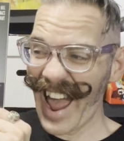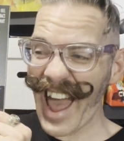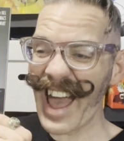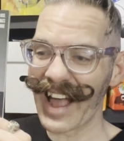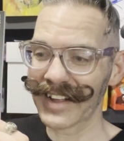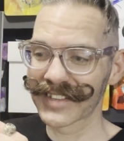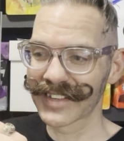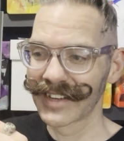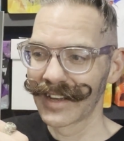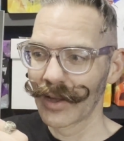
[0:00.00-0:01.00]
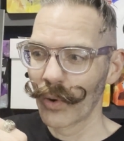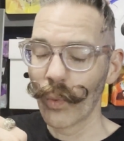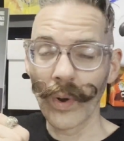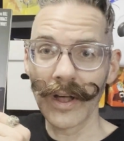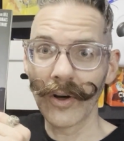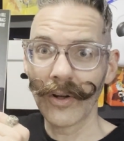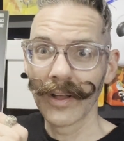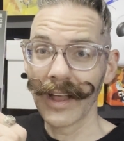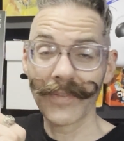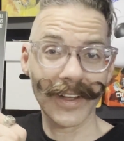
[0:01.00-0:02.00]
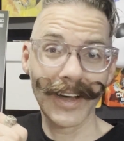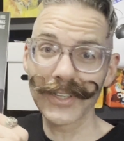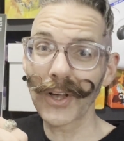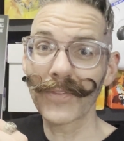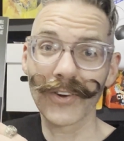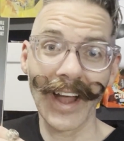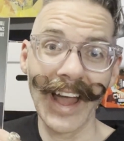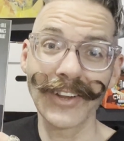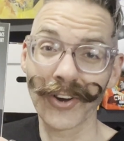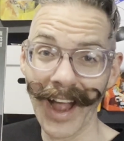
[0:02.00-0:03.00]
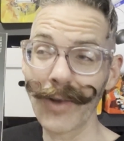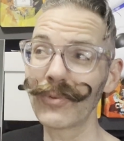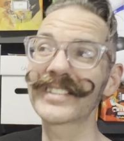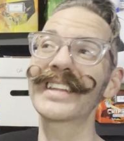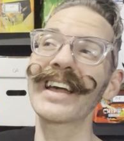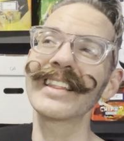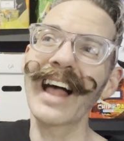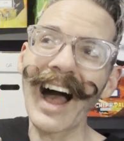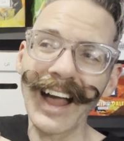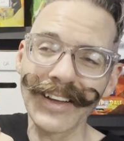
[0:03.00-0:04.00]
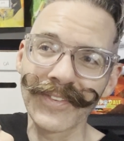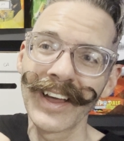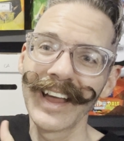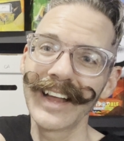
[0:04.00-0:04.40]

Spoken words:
axe will, if it cuts off your head will stay alive.